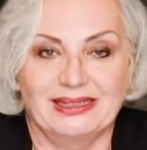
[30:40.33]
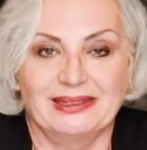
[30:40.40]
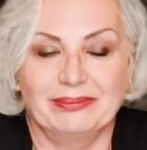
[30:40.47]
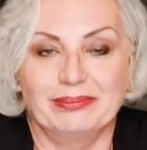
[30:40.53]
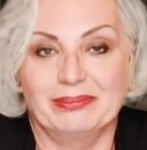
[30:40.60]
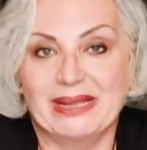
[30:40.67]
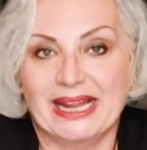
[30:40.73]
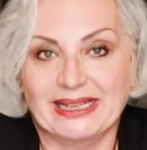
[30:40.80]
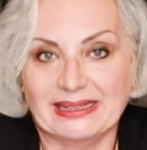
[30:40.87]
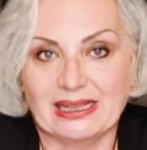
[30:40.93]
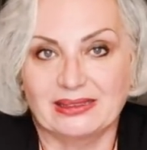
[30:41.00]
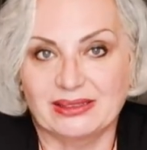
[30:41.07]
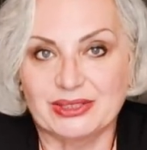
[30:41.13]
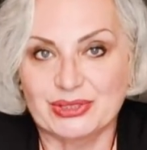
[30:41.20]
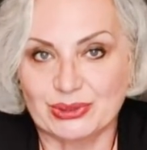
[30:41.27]
make
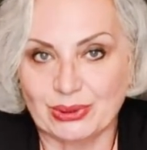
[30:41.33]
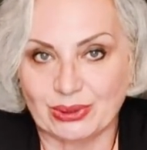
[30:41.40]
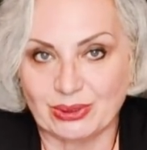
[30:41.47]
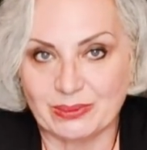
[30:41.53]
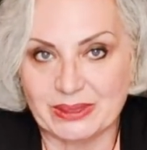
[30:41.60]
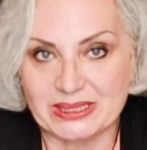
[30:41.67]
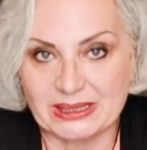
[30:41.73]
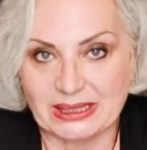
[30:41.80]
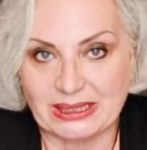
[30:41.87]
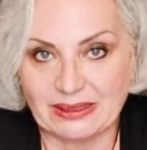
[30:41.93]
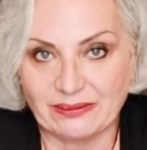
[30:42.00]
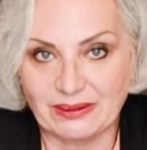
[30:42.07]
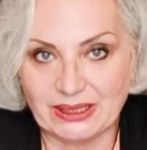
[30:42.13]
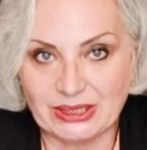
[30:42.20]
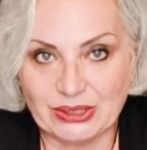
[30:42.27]
that disturbance in a
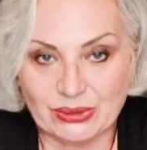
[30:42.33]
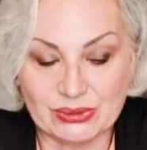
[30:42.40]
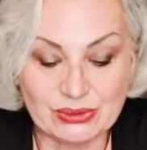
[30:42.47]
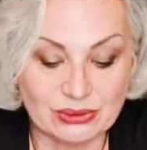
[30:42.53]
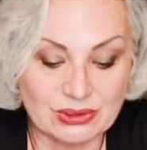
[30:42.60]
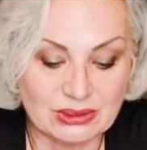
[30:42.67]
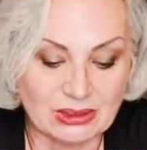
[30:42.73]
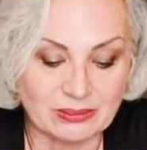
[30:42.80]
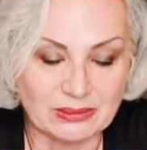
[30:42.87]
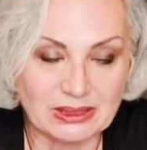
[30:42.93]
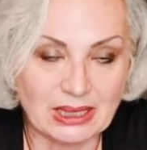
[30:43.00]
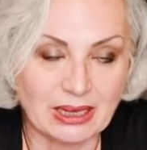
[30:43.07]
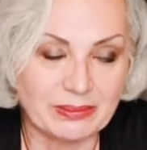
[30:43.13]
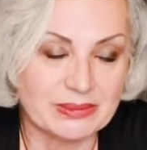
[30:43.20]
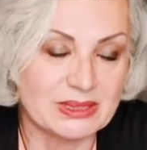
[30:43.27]
video. So
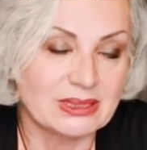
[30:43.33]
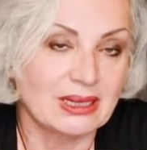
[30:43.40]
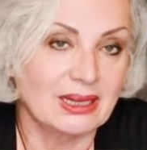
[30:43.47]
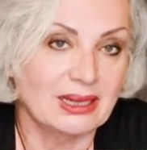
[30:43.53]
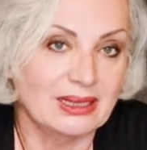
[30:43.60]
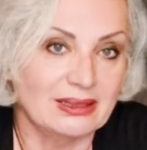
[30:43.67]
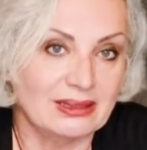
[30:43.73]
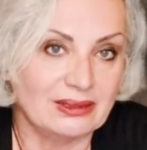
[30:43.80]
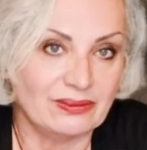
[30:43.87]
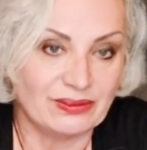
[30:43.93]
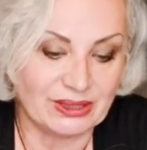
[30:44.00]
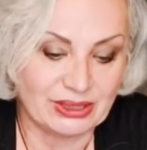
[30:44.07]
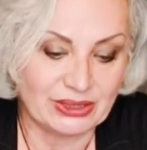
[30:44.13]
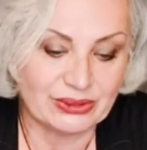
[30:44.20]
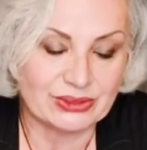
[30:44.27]
sometimes the
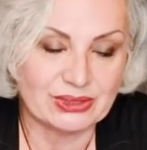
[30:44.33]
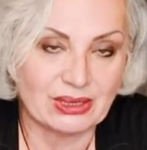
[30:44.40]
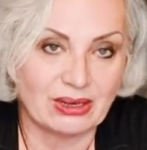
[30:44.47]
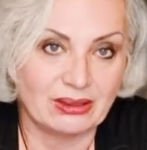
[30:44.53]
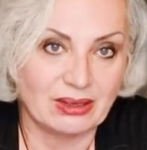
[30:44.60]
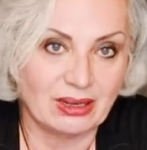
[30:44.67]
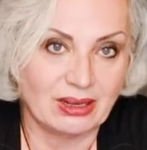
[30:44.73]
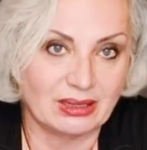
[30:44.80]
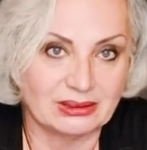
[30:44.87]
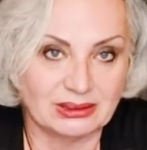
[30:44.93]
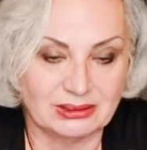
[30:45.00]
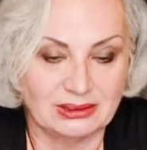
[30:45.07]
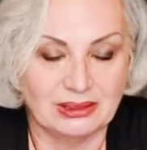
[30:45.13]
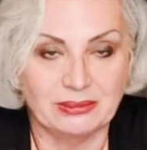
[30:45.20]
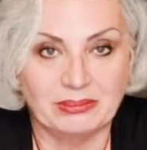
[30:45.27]
videos are cut,
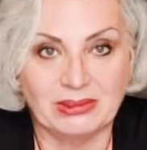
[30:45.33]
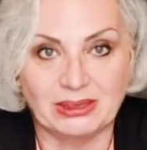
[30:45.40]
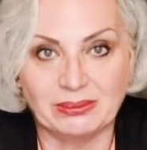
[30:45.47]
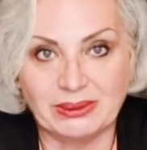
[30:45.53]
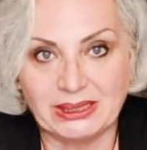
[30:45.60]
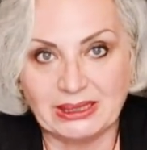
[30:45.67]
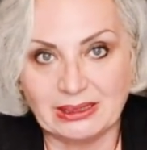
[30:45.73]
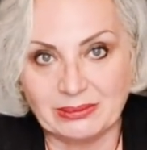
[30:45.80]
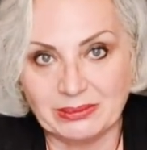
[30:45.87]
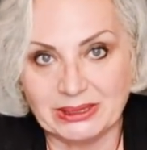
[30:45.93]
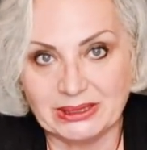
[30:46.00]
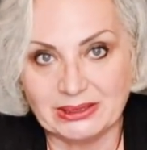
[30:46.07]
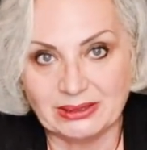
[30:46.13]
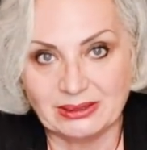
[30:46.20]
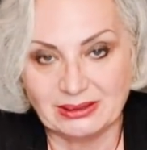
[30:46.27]
maybe in the
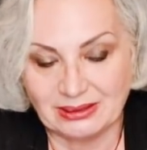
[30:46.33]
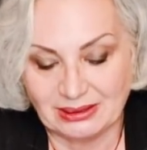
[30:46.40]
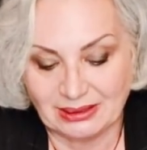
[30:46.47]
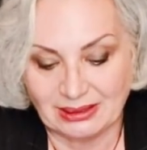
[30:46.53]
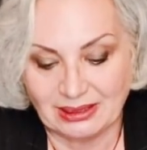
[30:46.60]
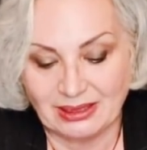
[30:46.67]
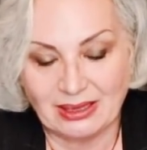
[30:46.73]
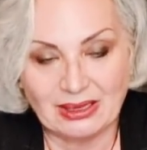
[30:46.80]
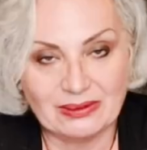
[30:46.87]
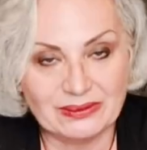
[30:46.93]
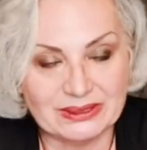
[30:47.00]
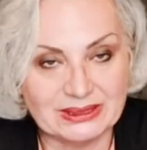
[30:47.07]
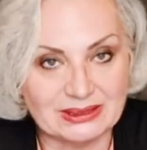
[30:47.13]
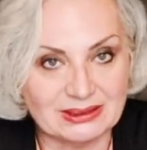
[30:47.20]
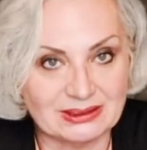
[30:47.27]
middle of
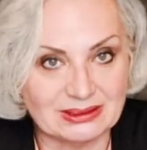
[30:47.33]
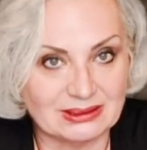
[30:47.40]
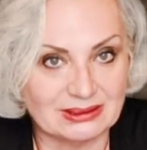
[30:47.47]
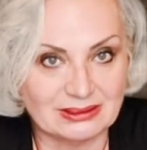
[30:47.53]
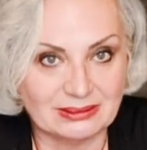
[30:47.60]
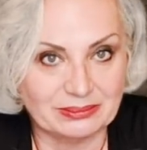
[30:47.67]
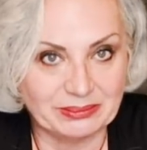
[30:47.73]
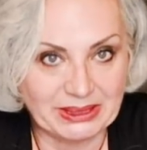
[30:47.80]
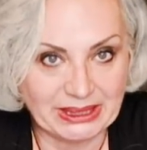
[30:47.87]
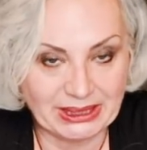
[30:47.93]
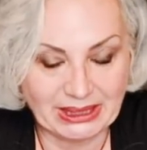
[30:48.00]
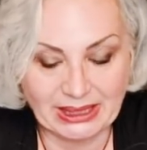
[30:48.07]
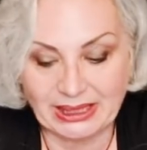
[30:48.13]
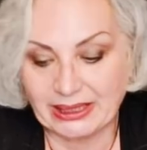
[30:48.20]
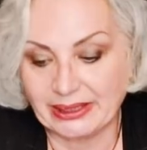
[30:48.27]
a
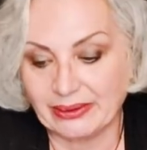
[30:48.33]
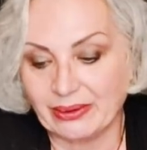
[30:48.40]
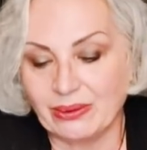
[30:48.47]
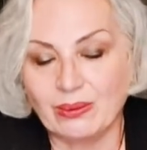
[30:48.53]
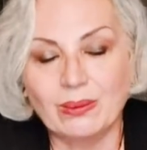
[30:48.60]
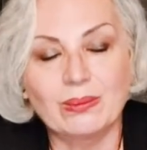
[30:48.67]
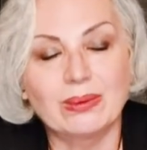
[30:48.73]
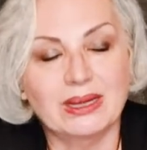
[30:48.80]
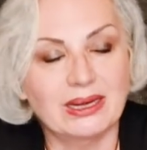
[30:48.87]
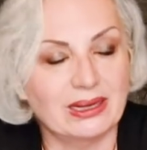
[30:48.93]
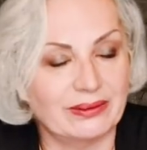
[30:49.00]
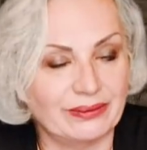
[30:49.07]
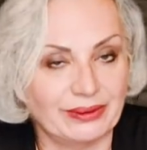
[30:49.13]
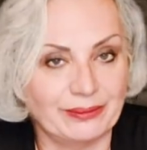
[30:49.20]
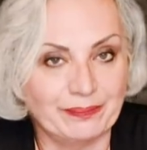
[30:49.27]
meaning or
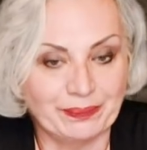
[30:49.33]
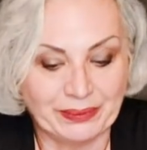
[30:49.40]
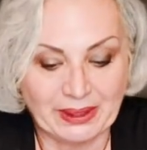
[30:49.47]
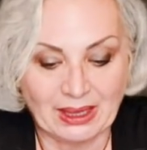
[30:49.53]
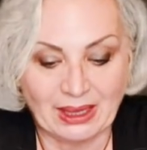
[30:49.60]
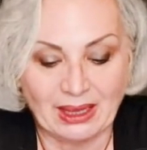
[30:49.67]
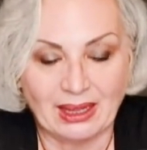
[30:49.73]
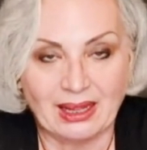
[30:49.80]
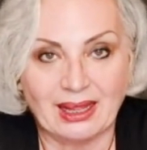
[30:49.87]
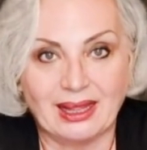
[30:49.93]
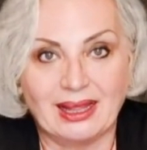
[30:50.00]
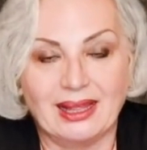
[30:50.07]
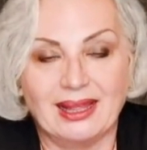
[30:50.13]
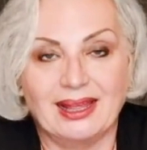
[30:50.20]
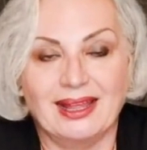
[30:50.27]
whatever.
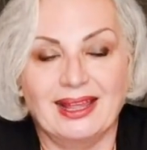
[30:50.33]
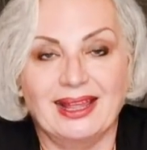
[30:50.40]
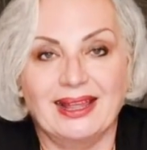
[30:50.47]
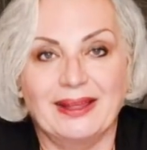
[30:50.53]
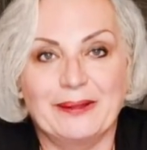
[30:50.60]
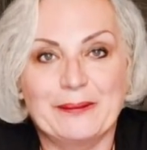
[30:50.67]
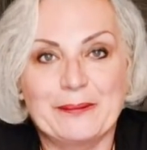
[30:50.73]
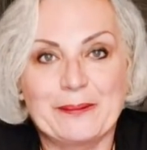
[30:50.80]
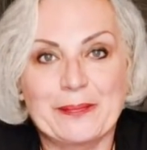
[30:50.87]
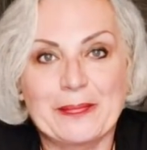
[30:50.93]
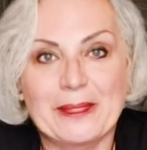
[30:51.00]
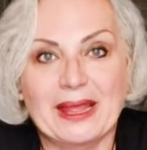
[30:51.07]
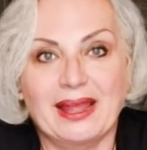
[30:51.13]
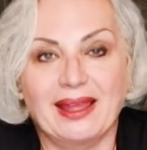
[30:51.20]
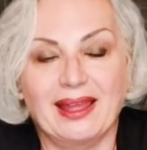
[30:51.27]
Uh,
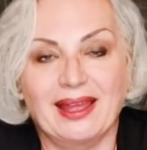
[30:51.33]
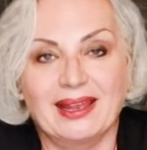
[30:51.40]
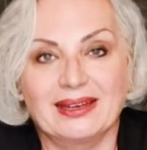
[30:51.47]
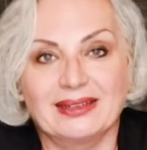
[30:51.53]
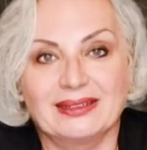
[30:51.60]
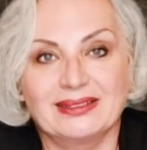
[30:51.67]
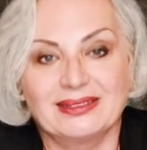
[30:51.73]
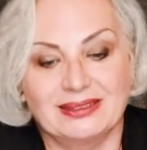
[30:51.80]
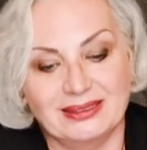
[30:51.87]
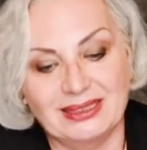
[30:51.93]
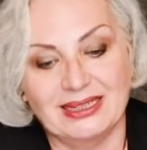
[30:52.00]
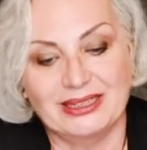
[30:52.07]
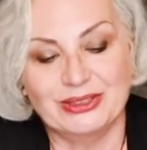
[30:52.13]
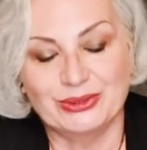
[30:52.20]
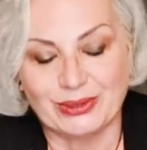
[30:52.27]
and uh, then
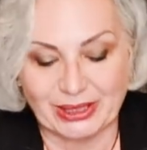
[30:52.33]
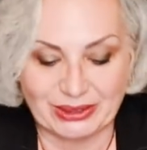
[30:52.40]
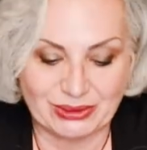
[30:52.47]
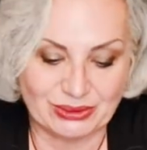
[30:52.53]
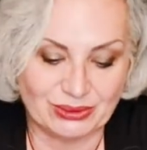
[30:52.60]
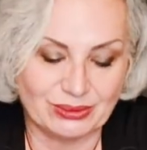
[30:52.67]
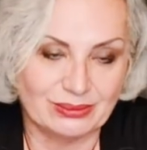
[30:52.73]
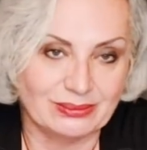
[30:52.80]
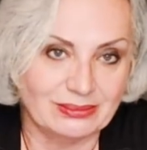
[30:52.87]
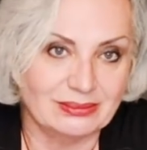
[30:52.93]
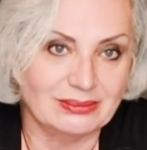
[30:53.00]
I try to